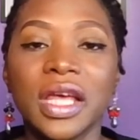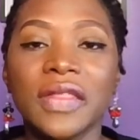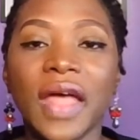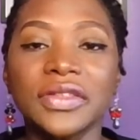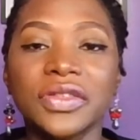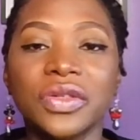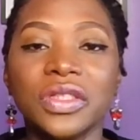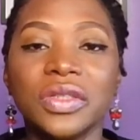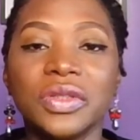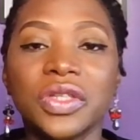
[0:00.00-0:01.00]
that's going to
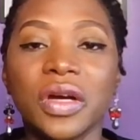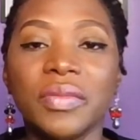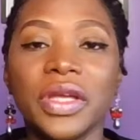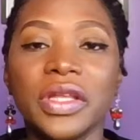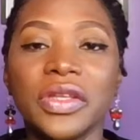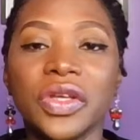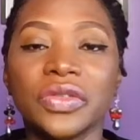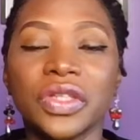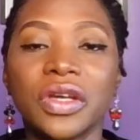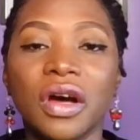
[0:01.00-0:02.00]
determine your
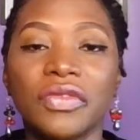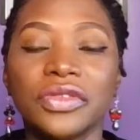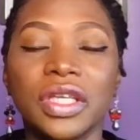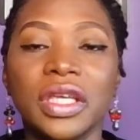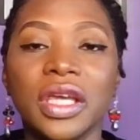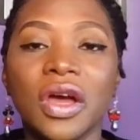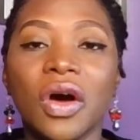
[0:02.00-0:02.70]
recovery.